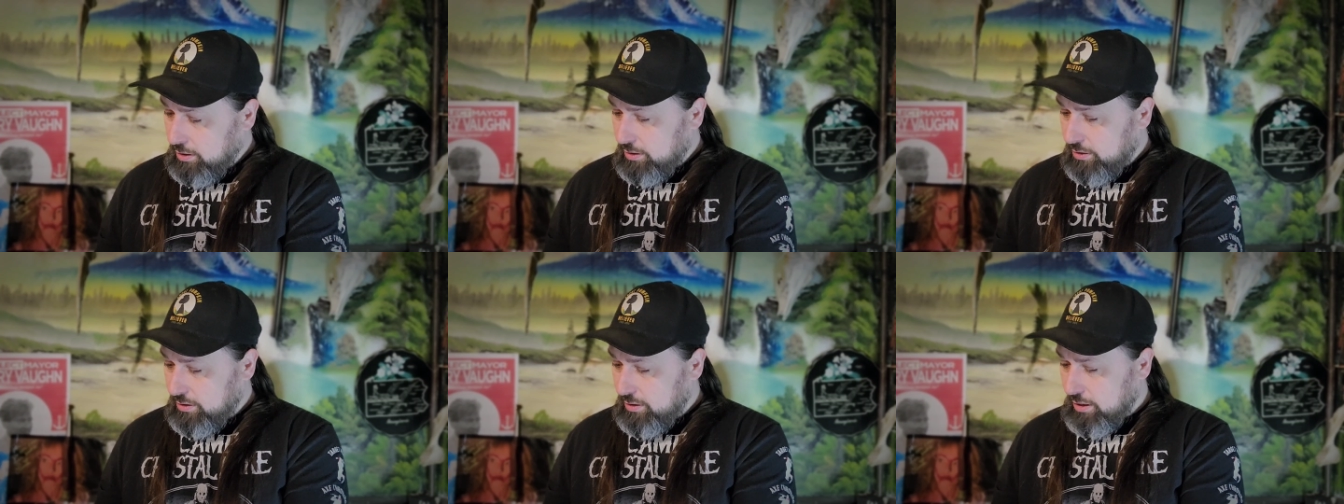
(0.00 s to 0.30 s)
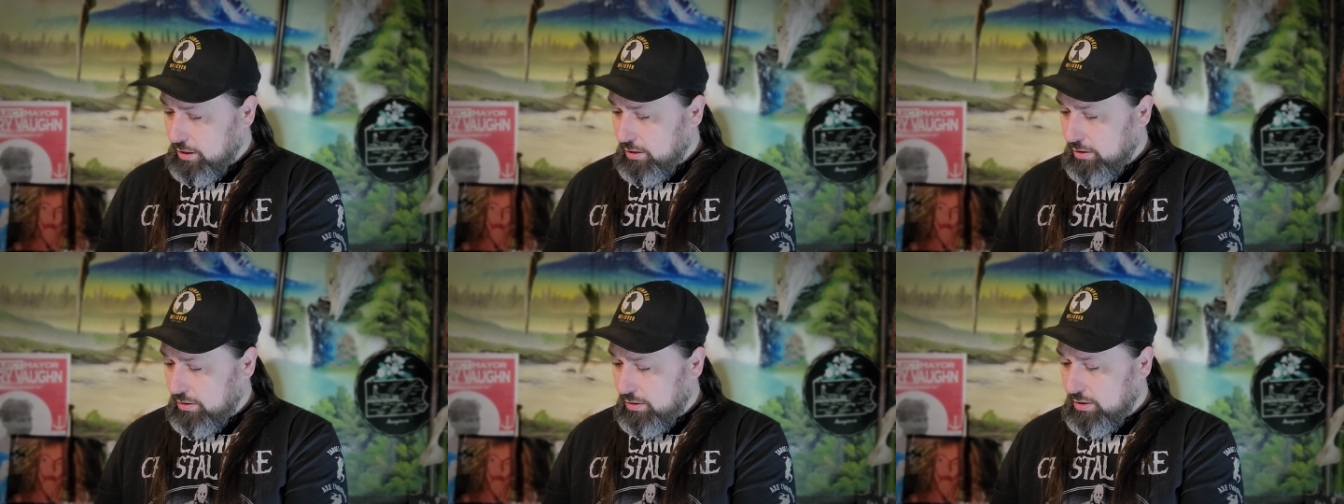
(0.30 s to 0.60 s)

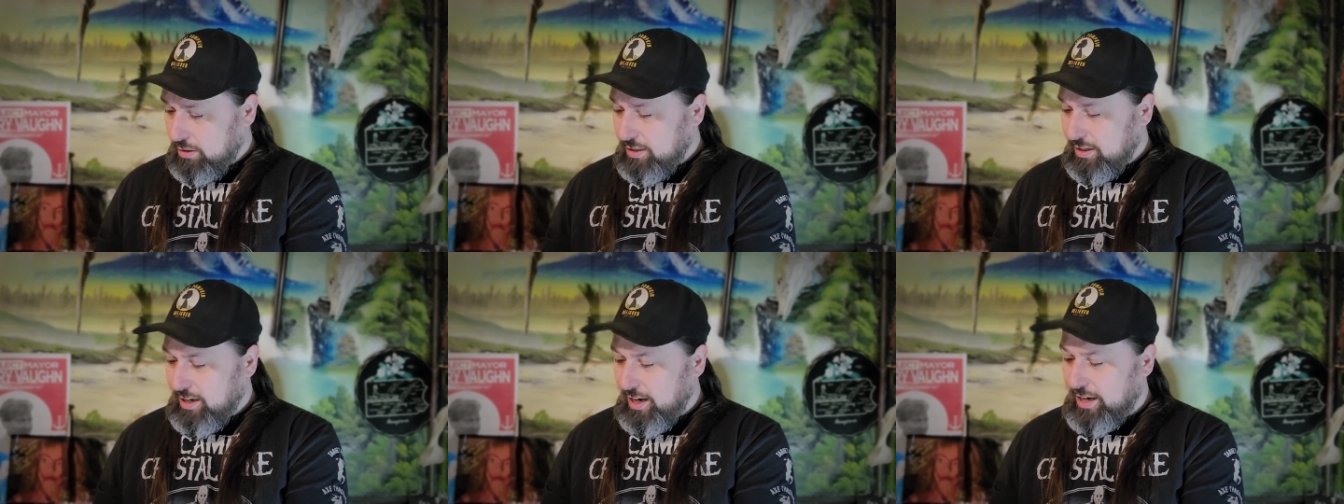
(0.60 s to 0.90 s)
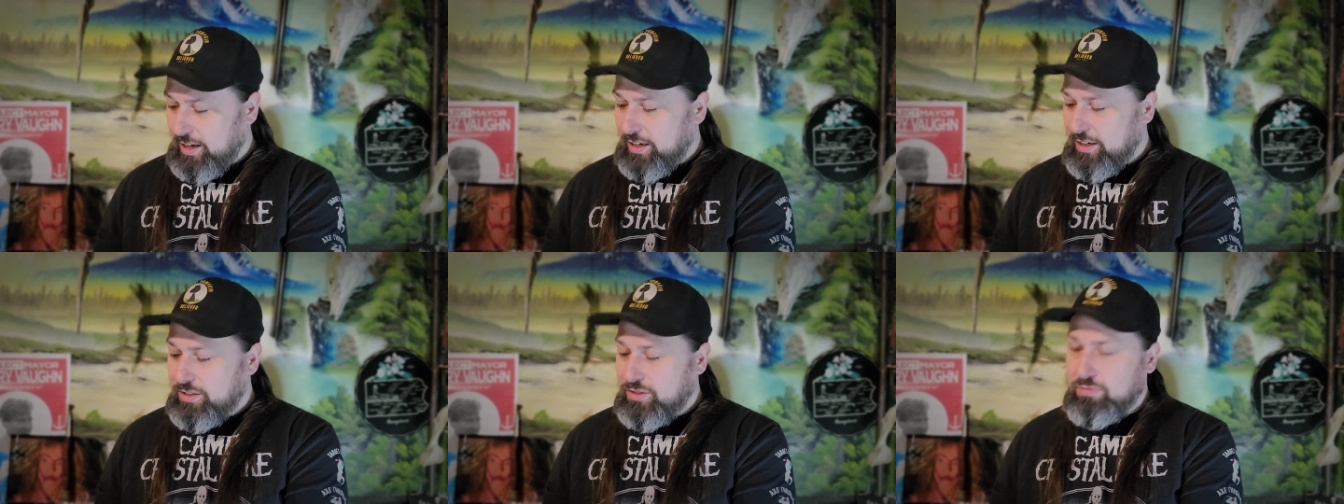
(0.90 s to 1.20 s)
So
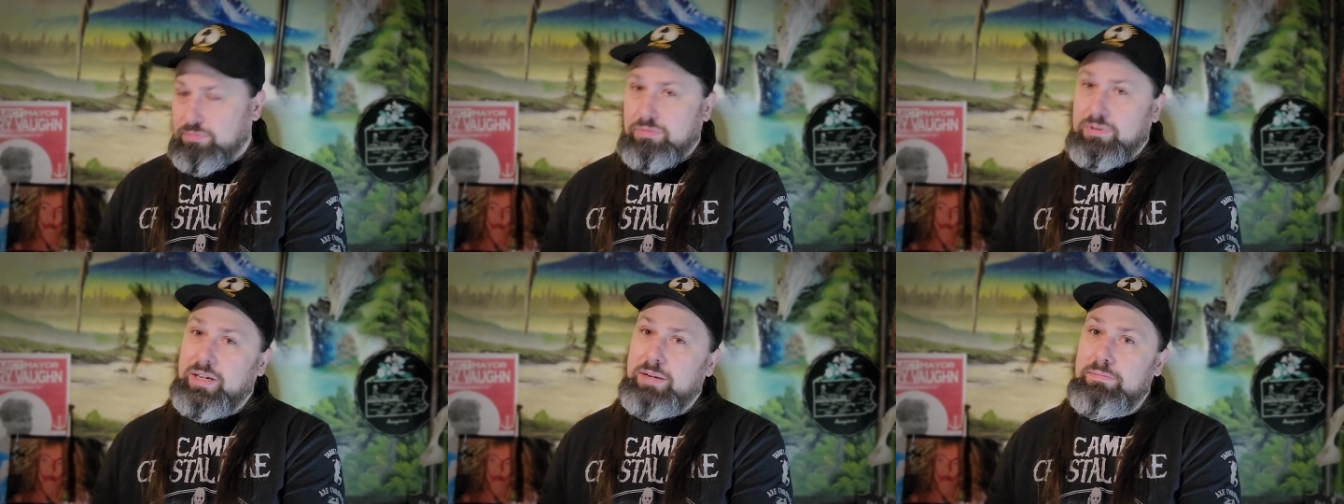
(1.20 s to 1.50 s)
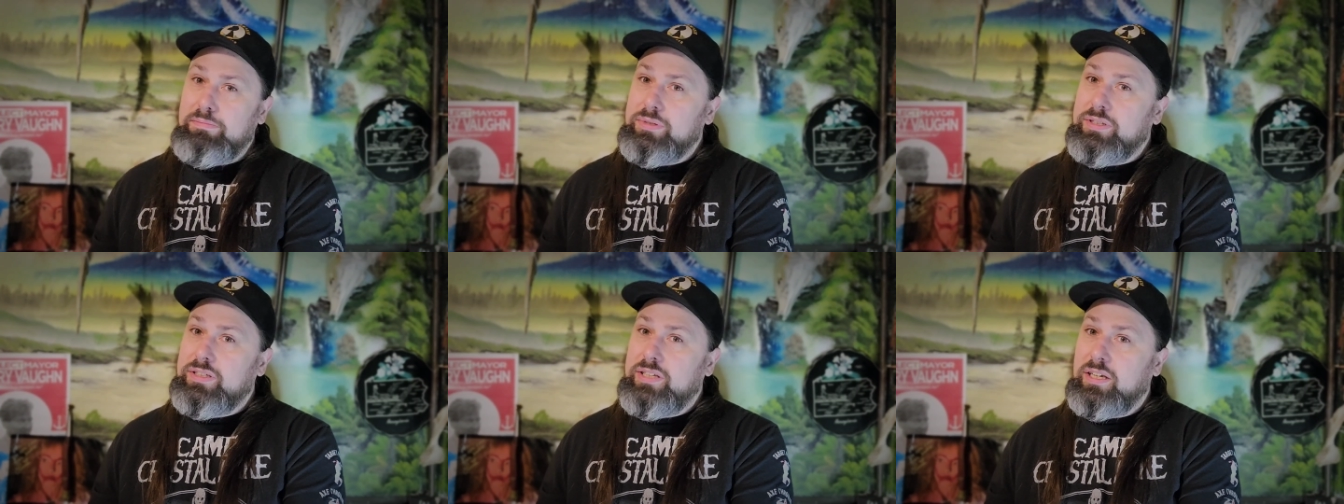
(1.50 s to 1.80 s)
tonight is
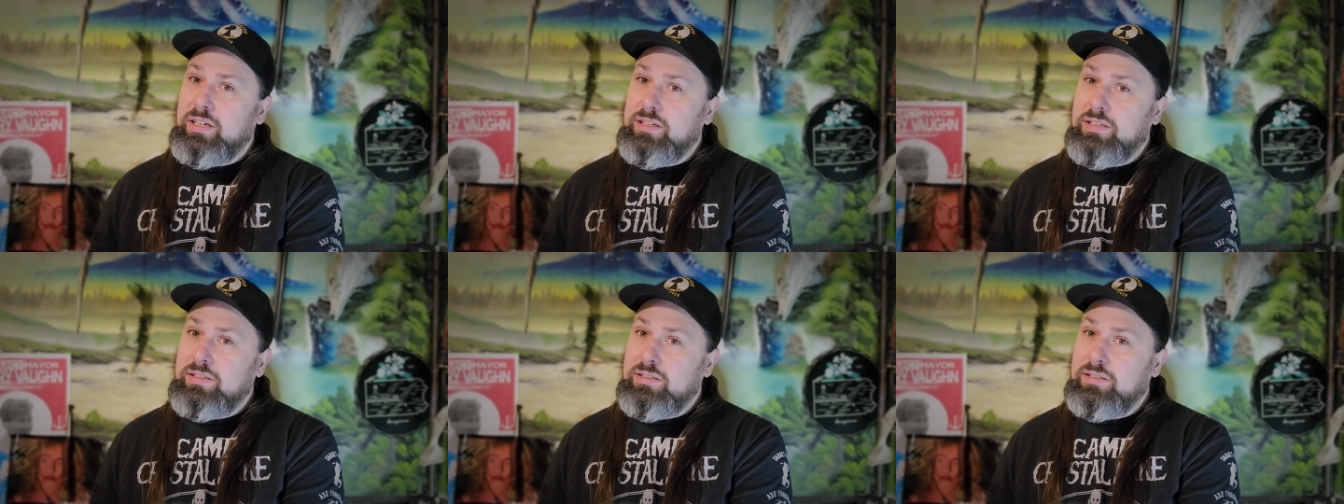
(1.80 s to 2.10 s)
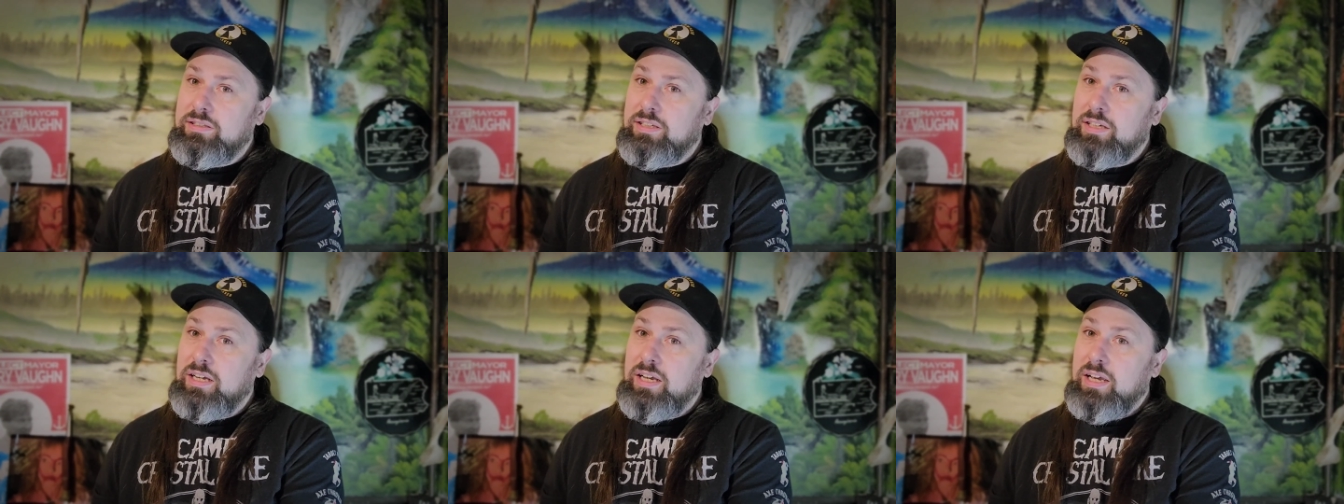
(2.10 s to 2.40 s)
ribs
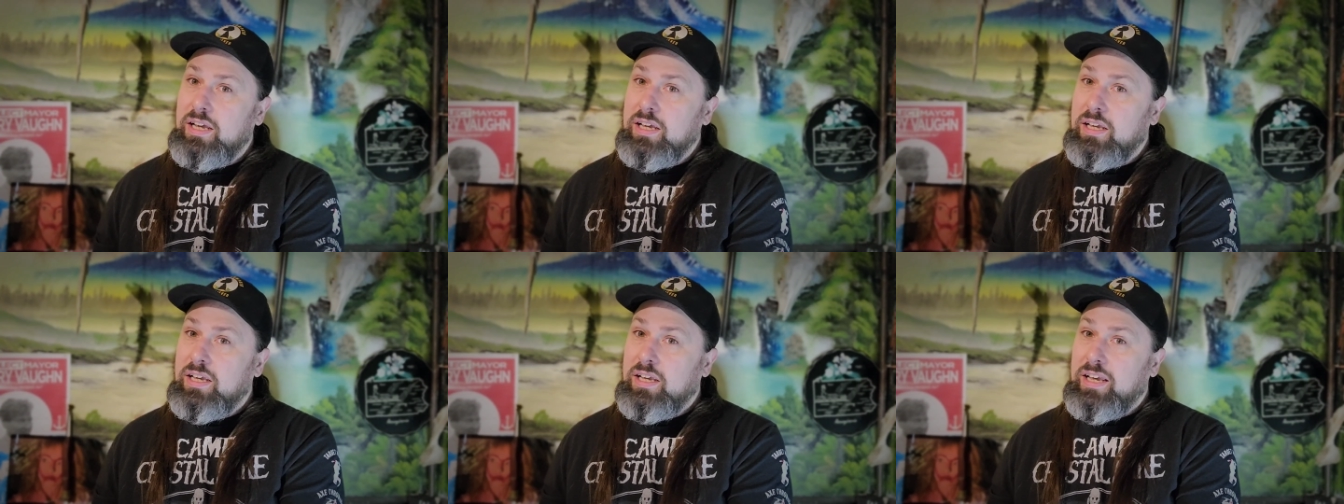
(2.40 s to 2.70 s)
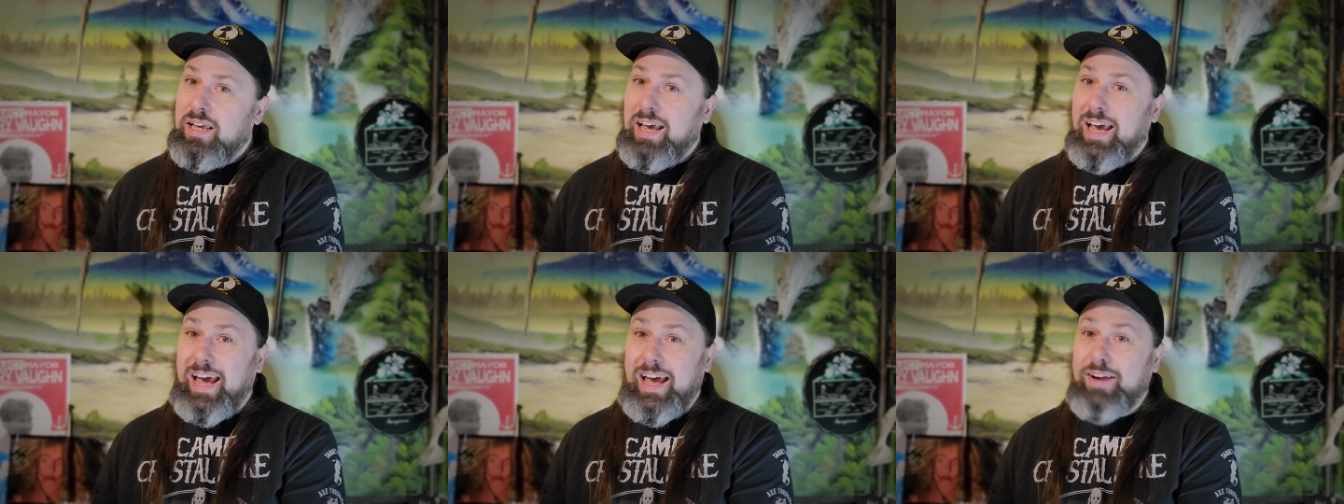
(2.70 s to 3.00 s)

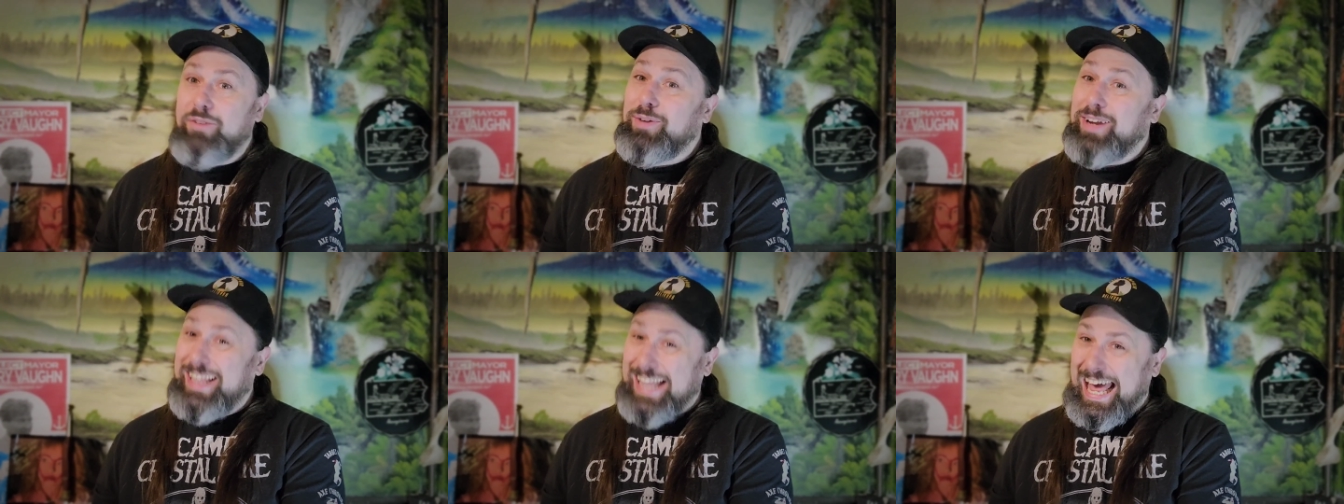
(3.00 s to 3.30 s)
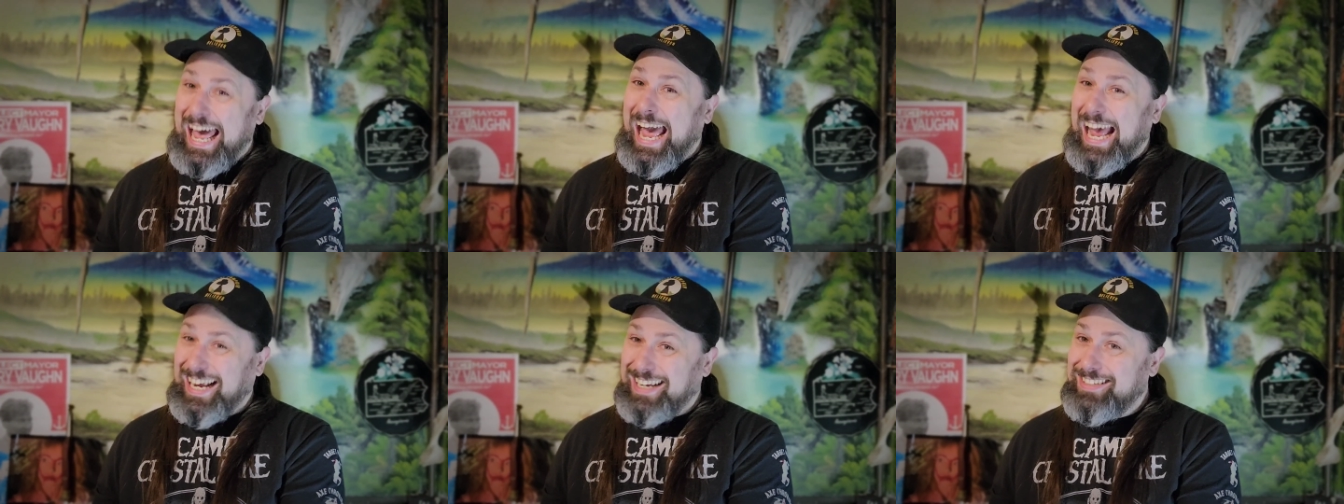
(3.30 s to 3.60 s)
and
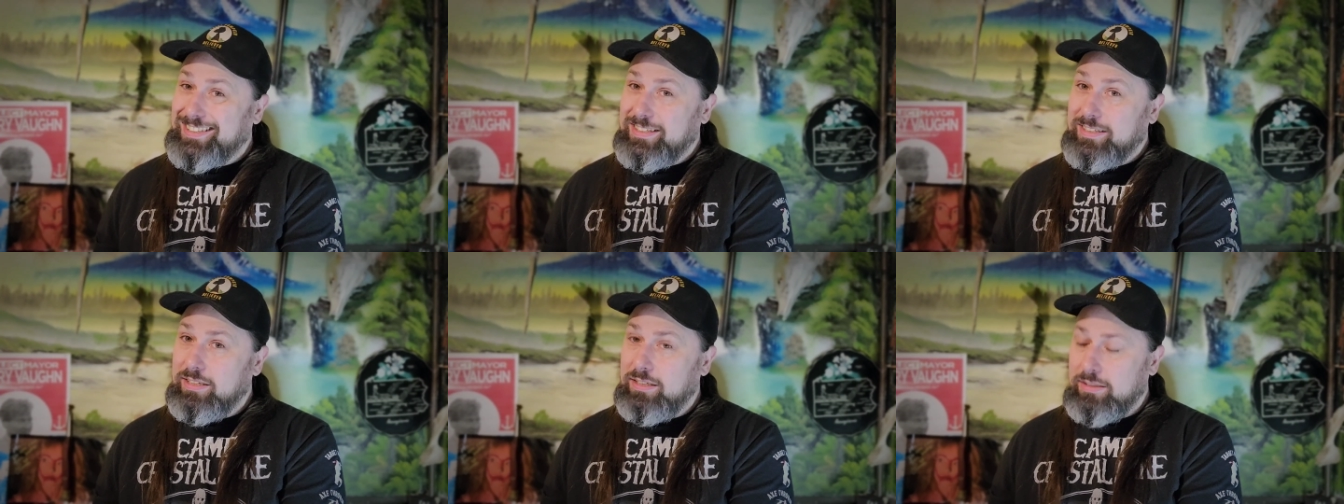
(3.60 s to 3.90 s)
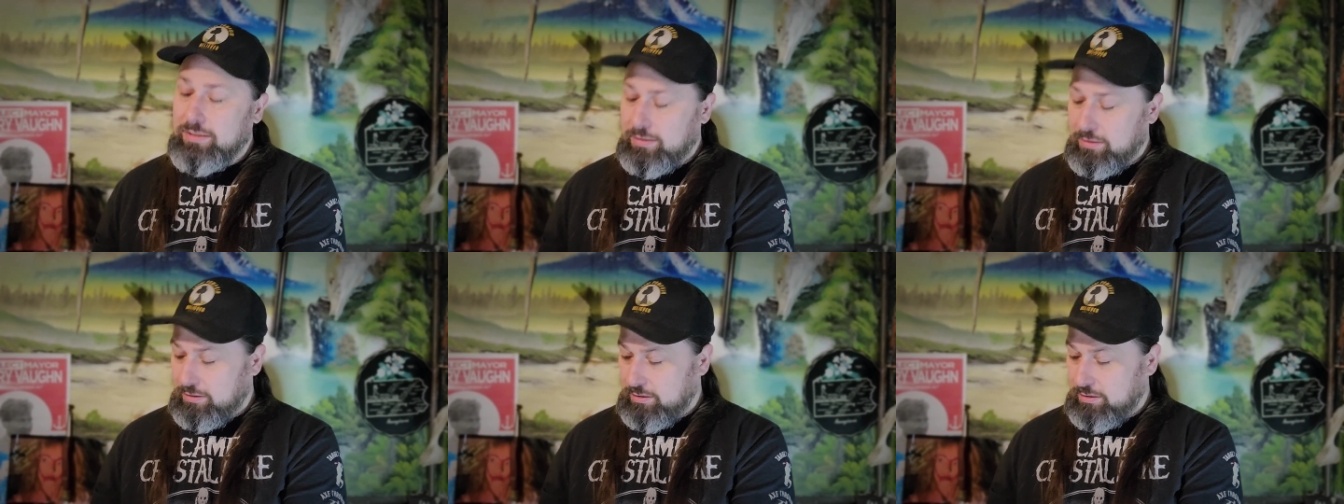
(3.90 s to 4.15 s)
relax.